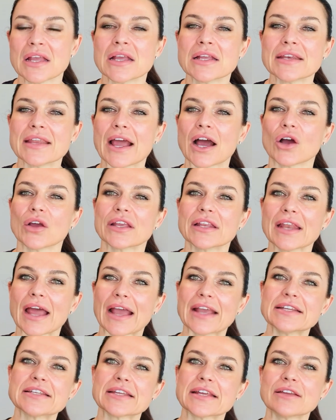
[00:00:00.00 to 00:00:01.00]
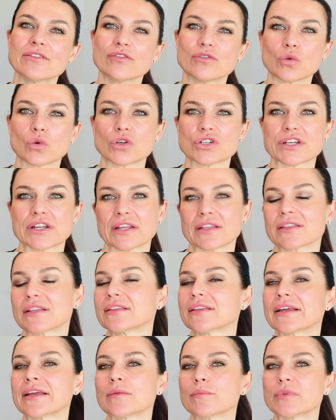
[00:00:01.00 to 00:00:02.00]
Now, in 1840, the
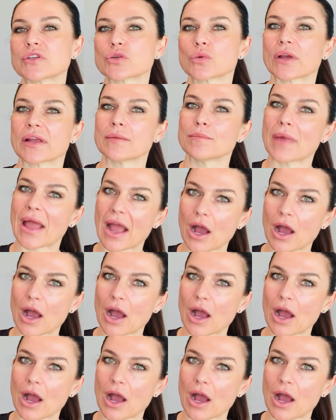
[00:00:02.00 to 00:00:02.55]
link between